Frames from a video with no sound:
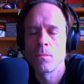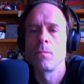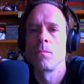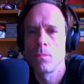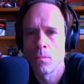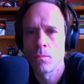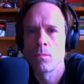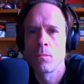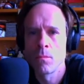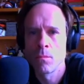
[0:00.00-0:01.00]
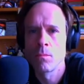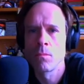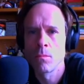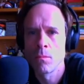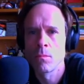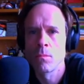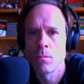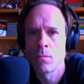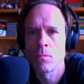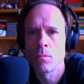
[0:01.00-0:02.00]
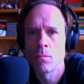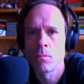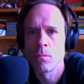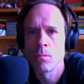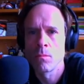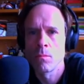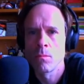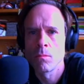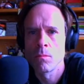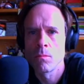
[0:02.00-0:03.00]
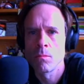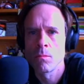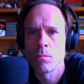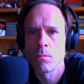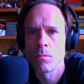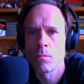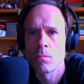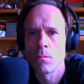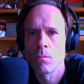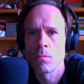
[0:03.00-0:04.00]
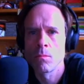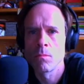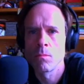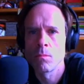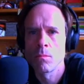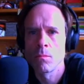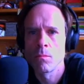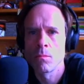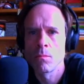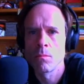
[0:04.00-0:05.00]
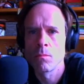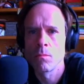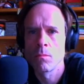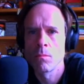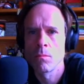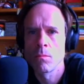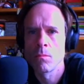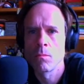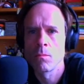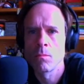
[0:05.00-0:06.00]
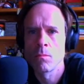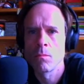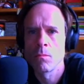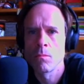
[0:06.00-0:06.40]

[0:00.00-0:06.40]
This person isn't speaking.